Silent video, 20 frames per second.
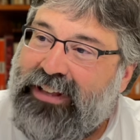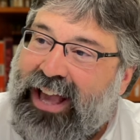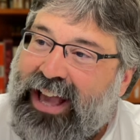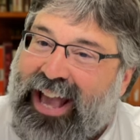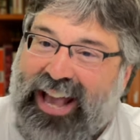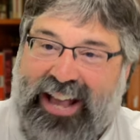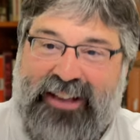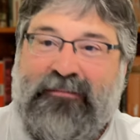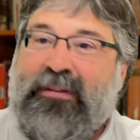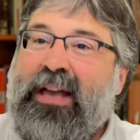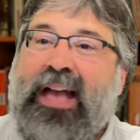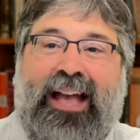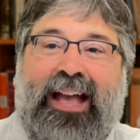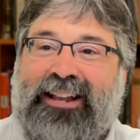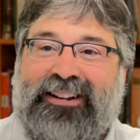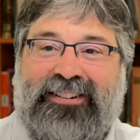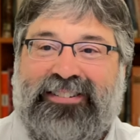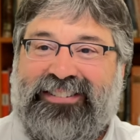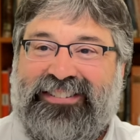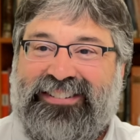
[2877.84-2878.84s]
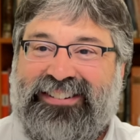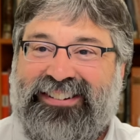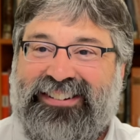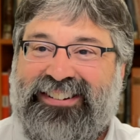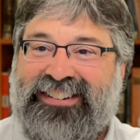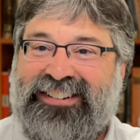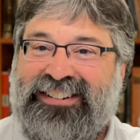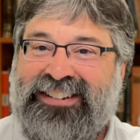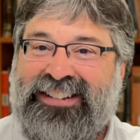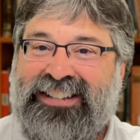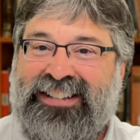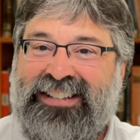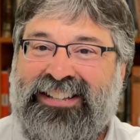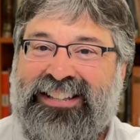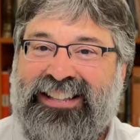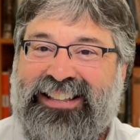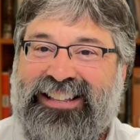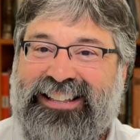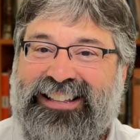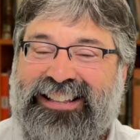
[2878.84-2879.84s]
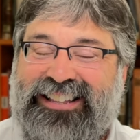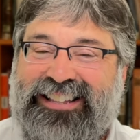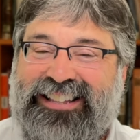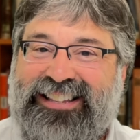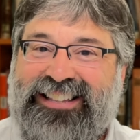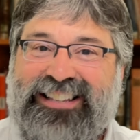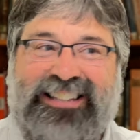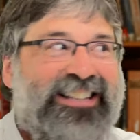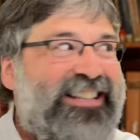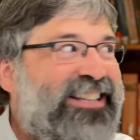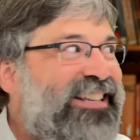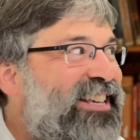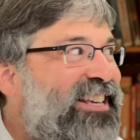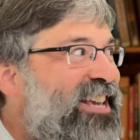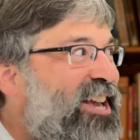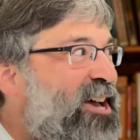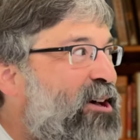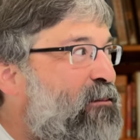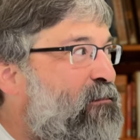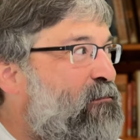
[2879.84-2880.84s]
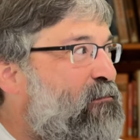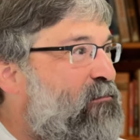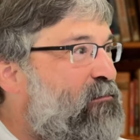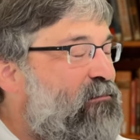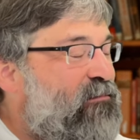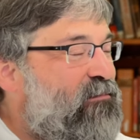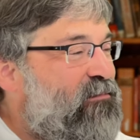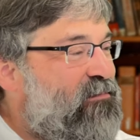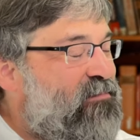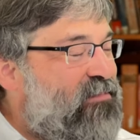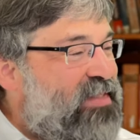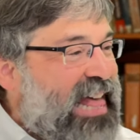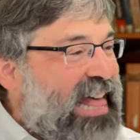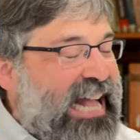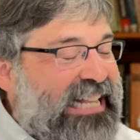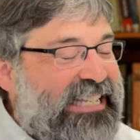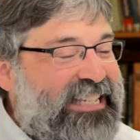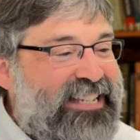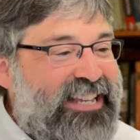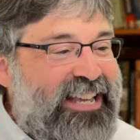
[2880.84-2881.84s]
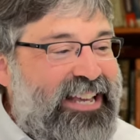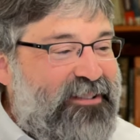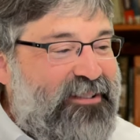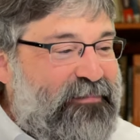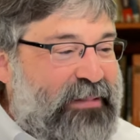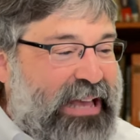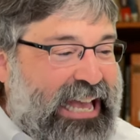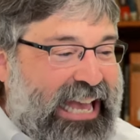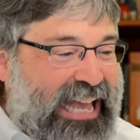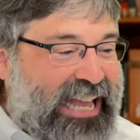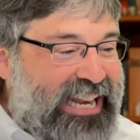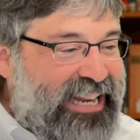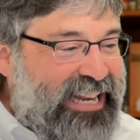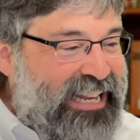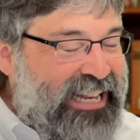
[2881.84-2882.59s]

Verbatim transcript: Amen. Amen. Yep, that's it, man.